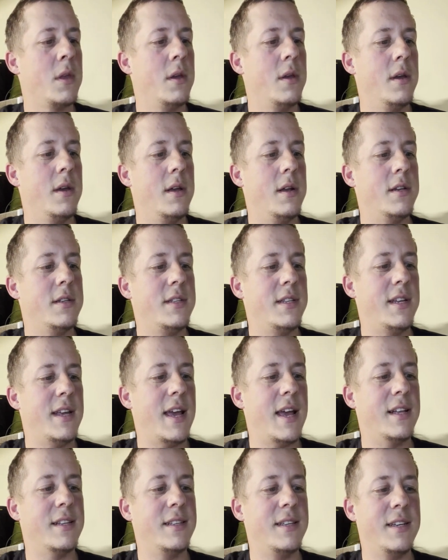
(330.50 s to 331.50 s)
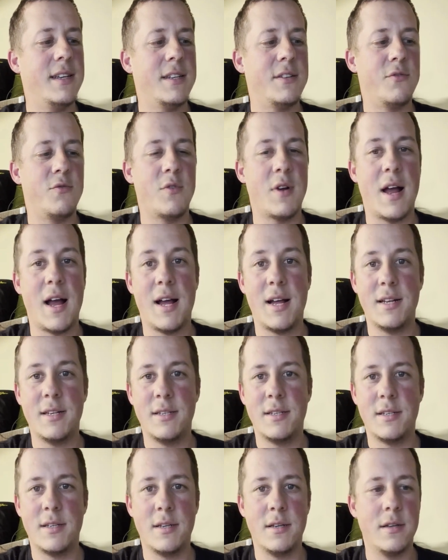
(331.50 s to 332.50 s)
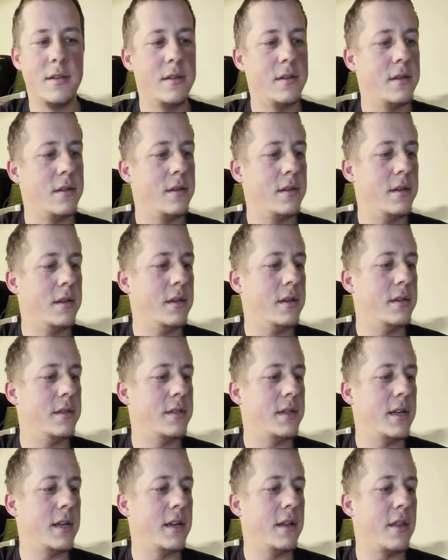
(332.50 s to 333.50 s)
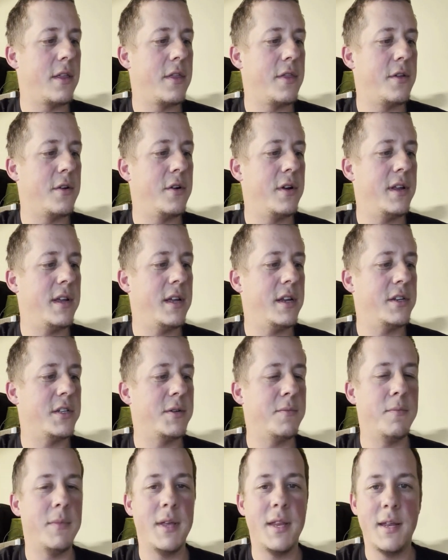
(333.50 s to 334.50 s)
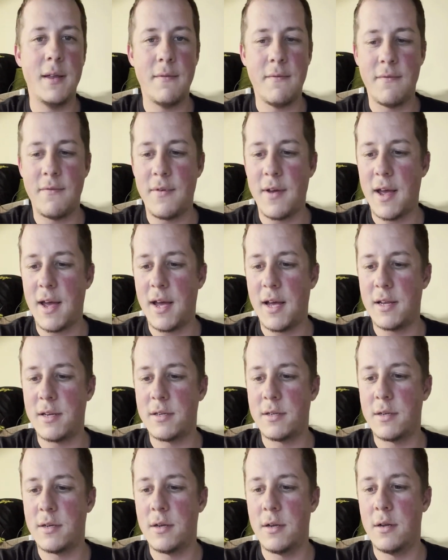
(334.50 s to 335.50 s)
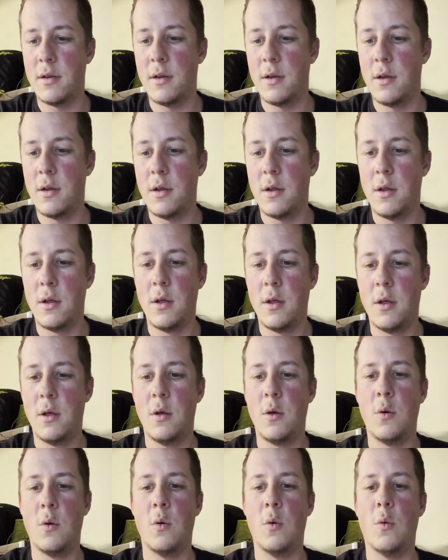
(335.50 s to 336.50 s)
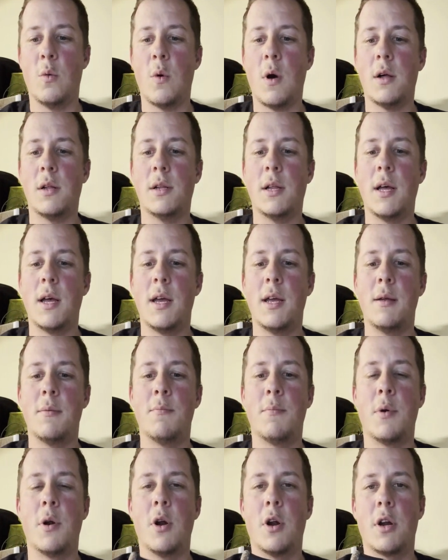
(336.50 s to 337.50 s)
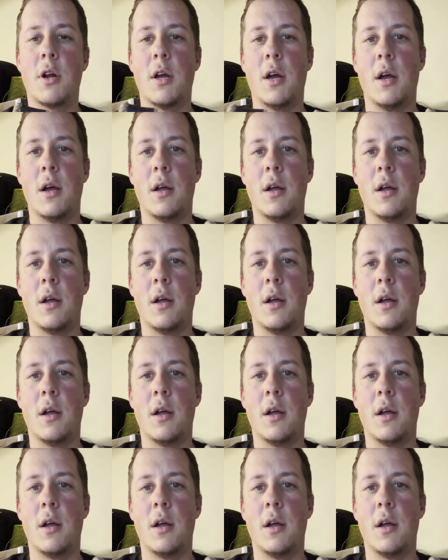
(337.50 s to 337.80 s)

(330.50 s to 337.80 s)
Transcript: It is the Elliott Rods. It is a 30-inch medium fast Wally Perca.